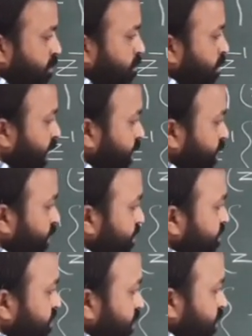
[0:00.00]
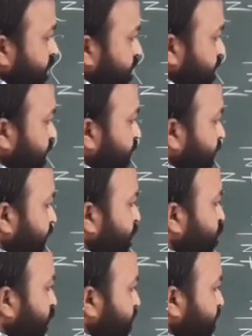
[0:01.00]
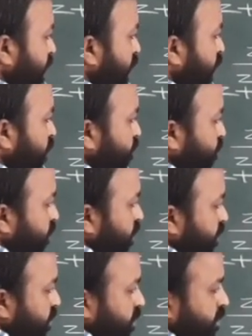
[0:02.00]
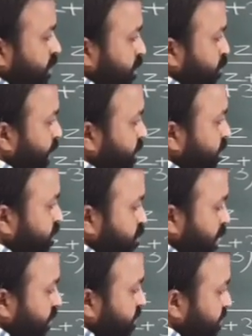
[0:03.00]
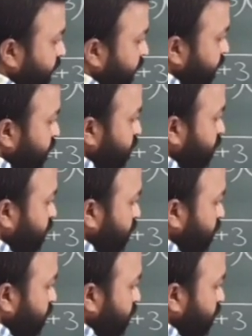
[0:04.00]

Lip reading: minus z inverse of z by z plus 8.